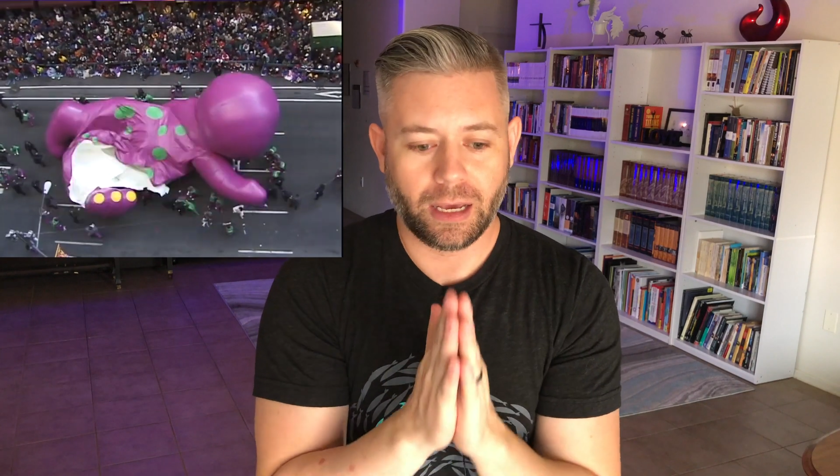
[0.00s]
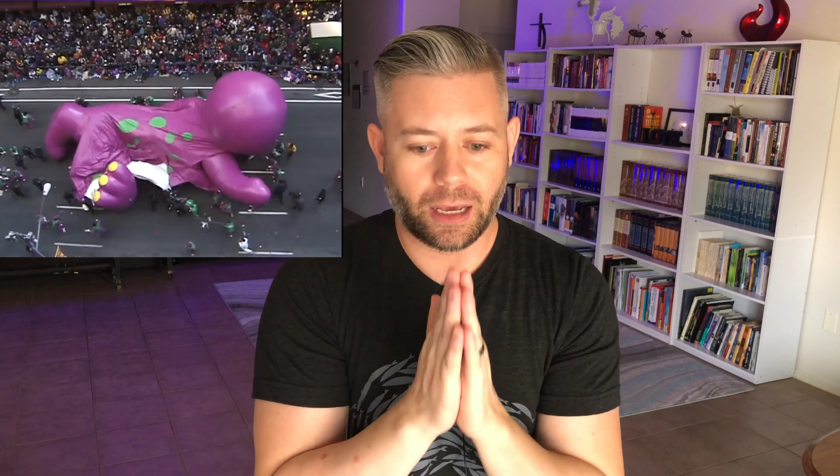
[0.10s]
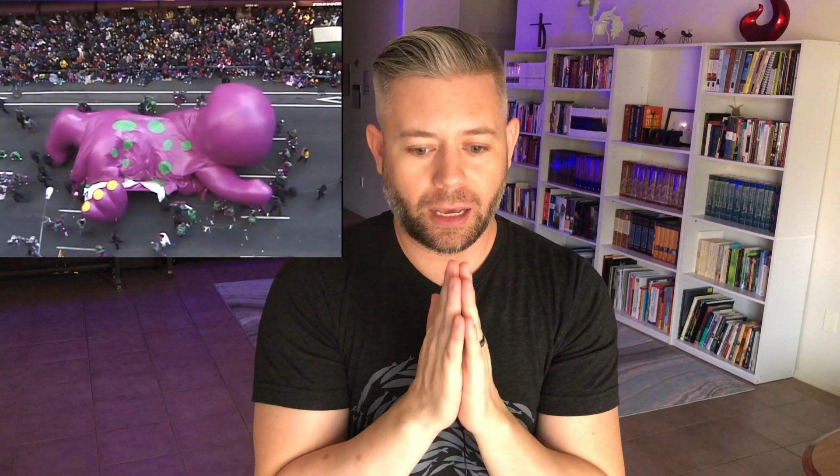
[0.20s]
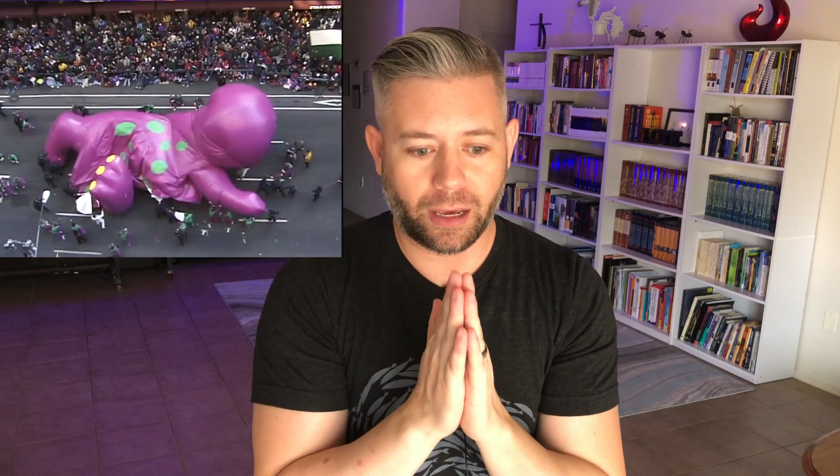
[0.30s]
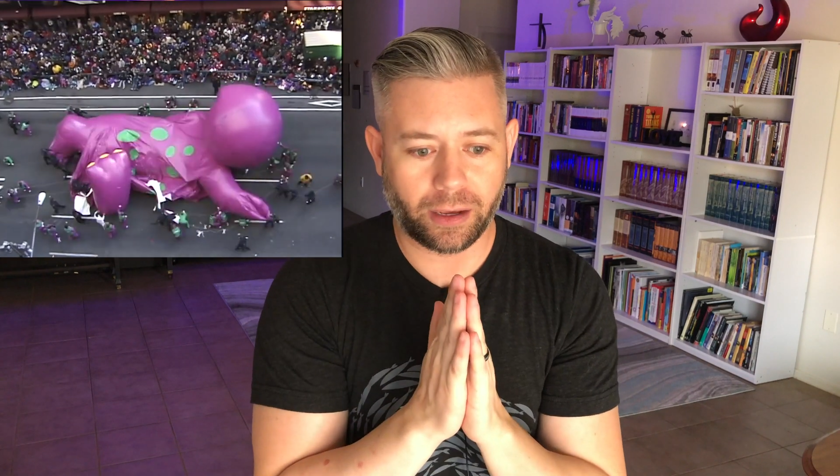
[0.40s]

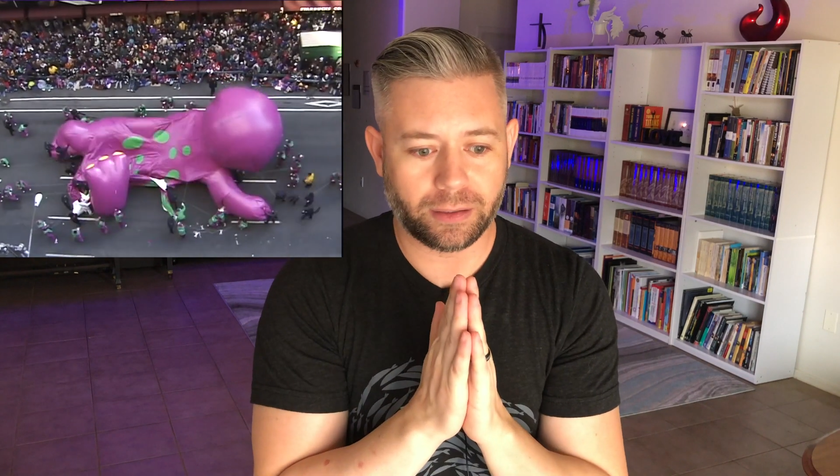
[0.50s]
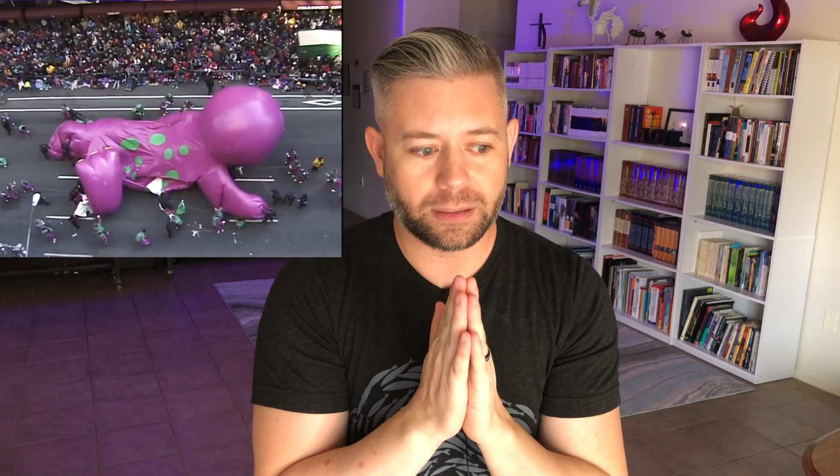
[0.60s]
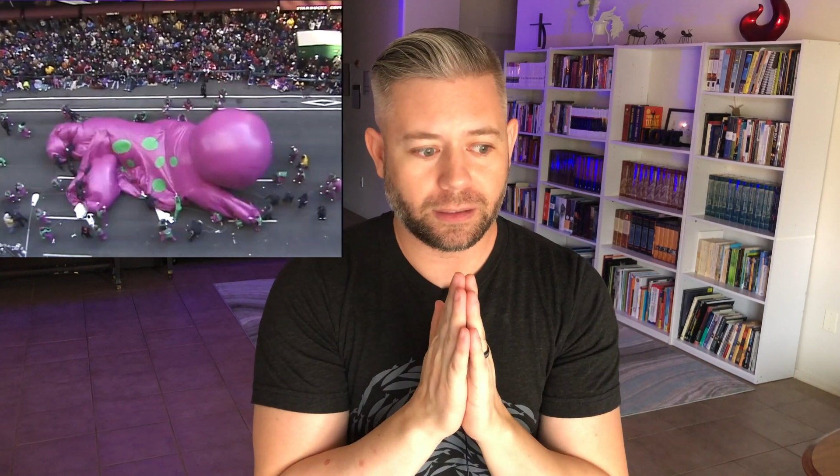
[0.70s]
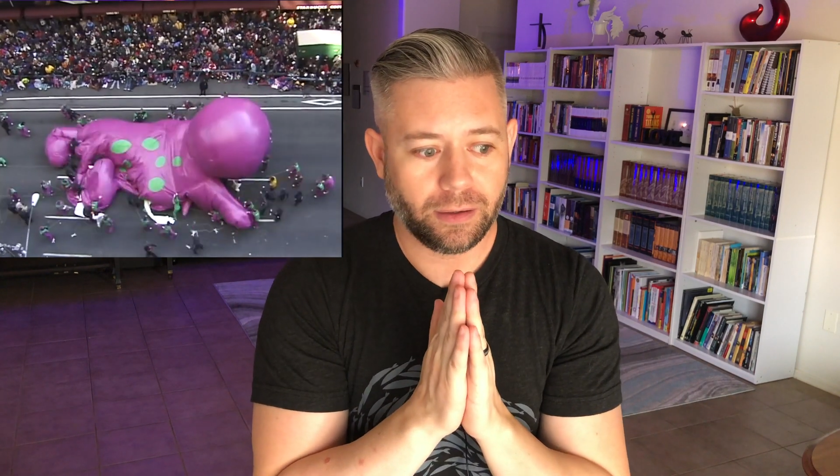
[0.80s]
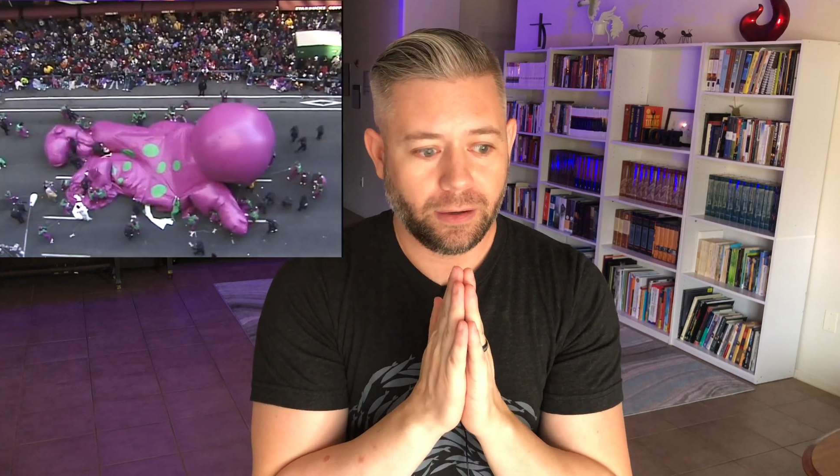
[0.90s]

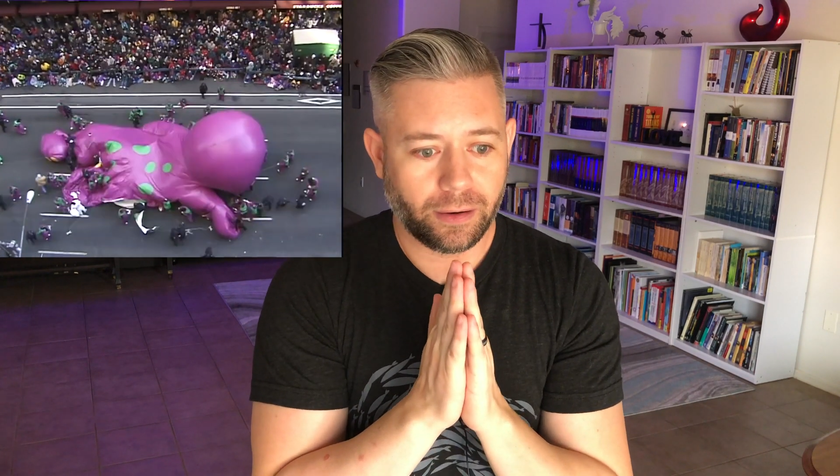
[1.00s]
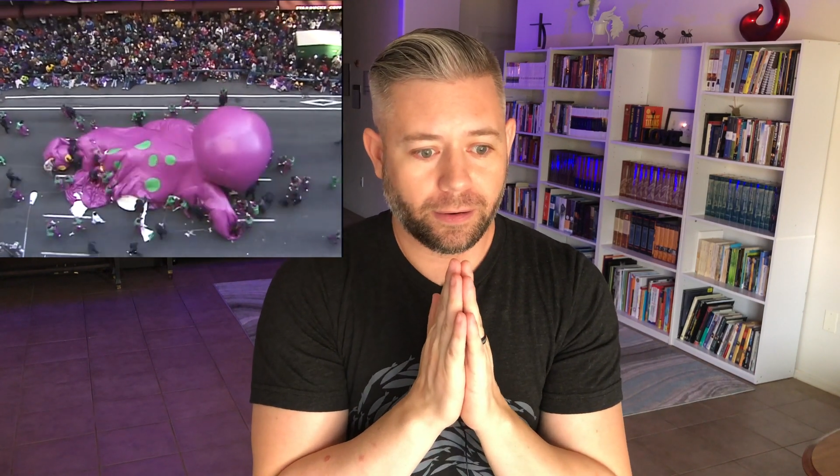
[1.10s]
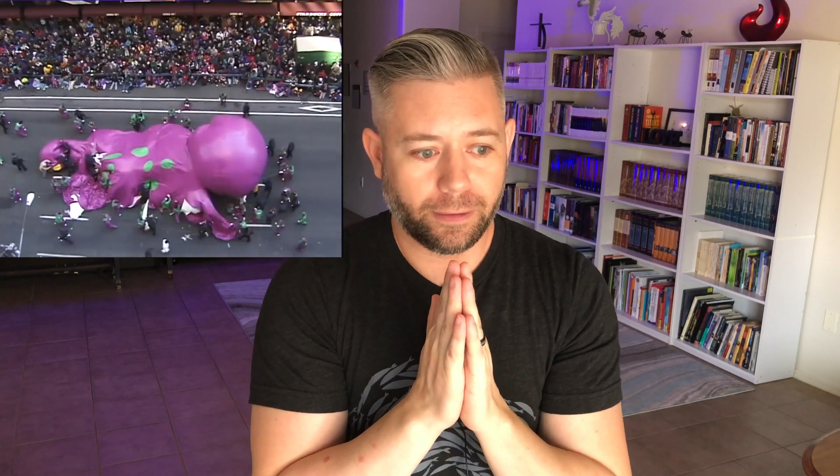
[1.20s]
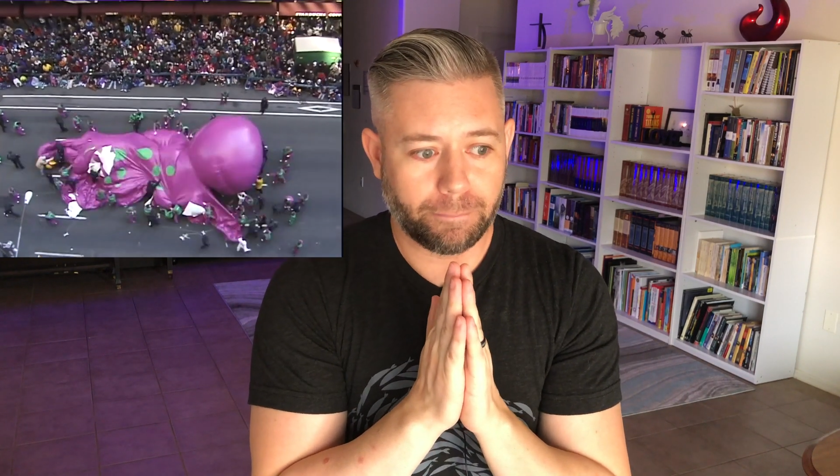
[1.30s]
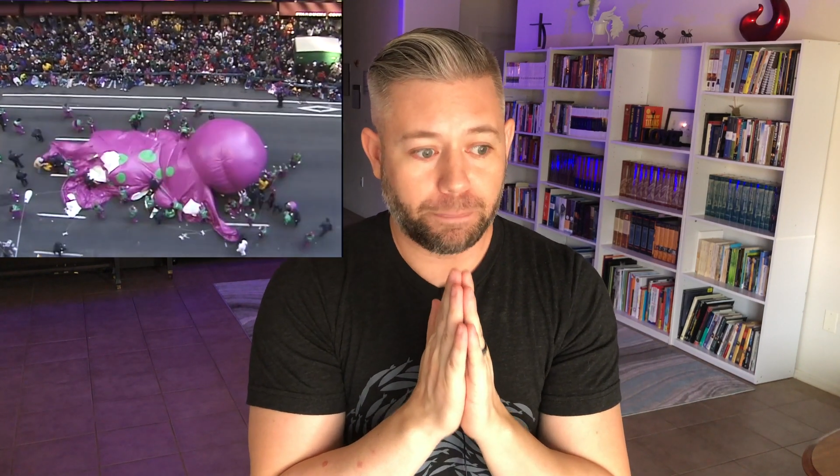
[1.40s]
and
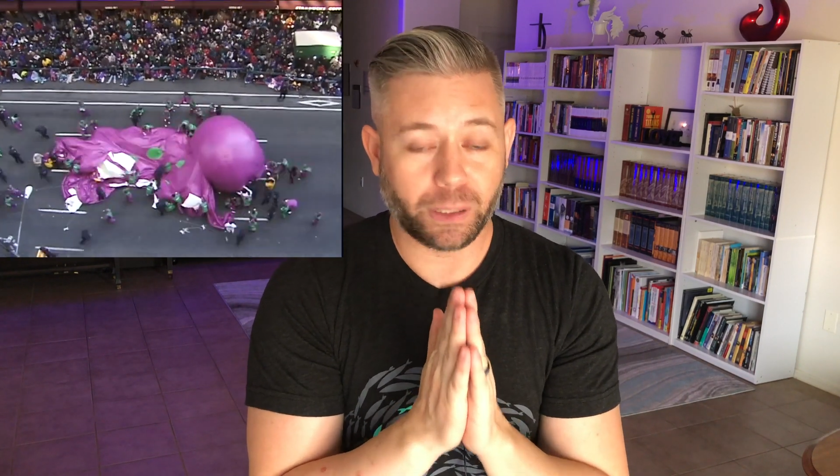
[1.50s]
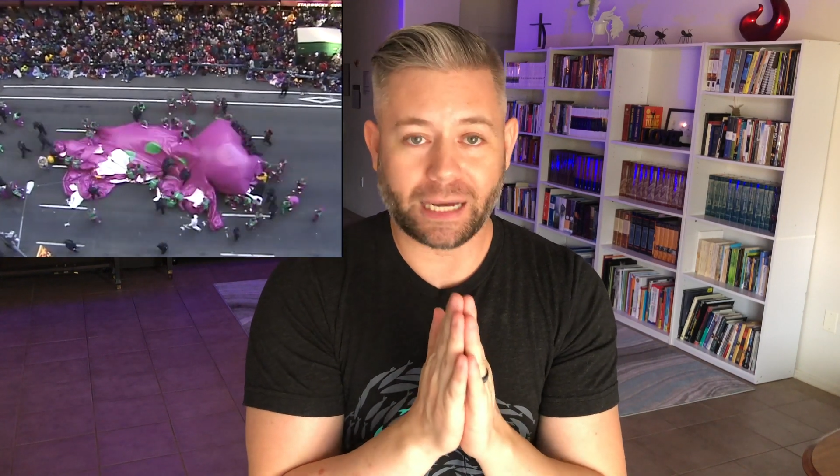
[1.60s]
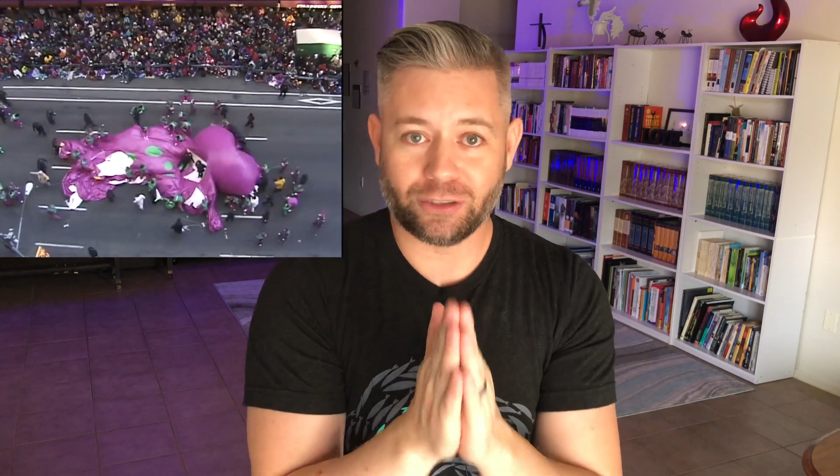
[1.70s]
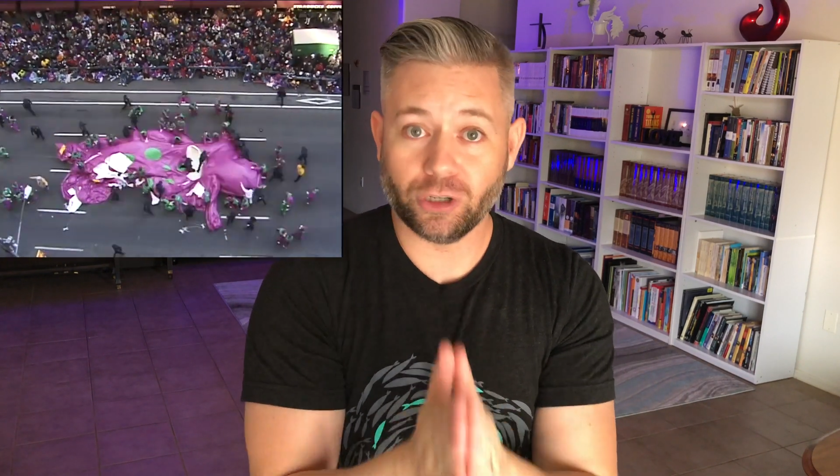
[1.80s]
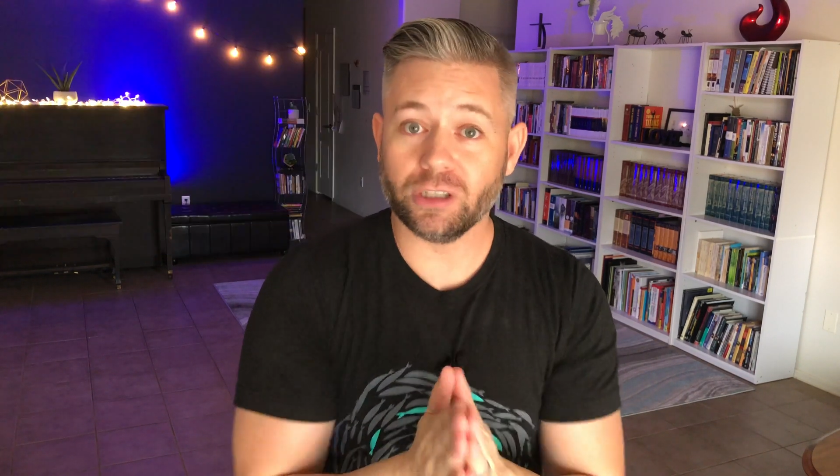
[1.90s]
but
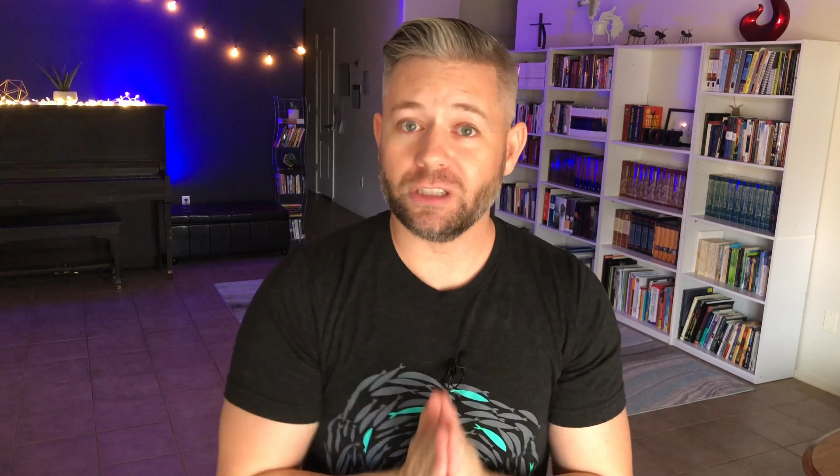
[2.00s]
I took